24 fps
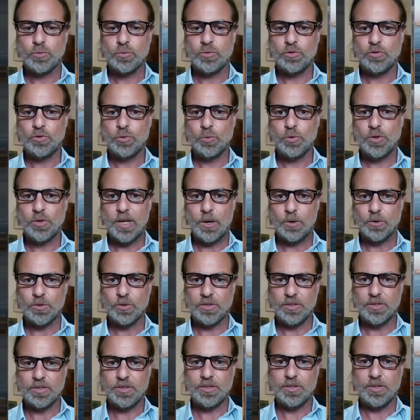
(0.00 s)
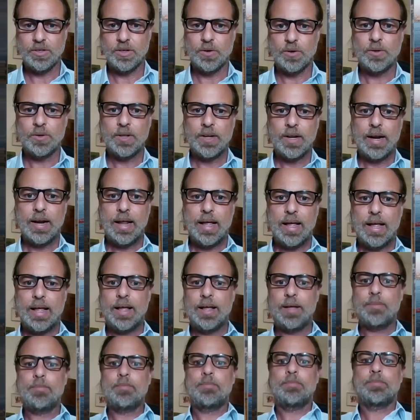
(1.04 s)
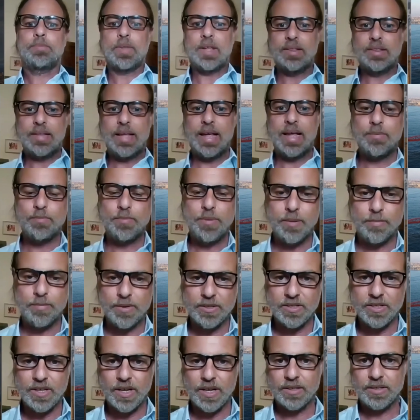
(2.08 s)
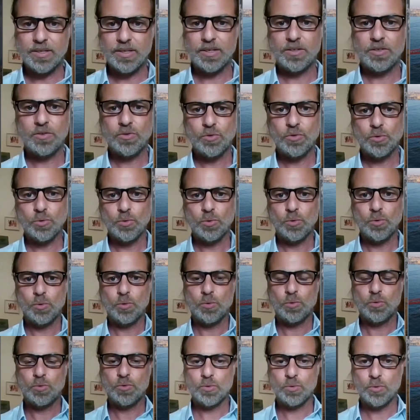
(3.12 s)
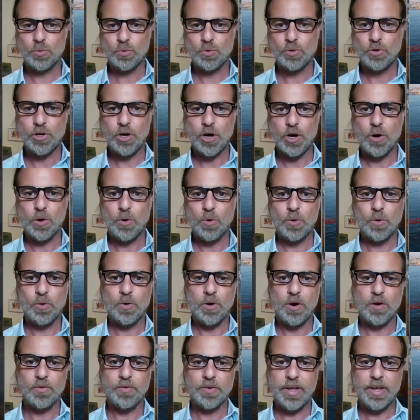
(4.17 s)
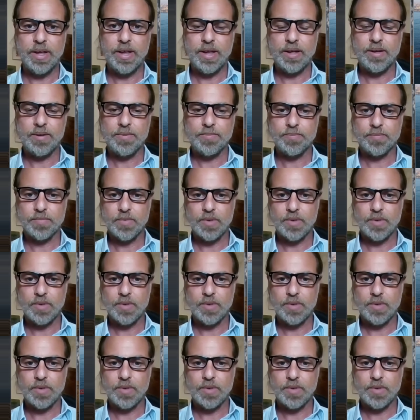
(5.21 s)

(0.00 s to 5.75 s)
the 2000s, you know. And then people started to grow over here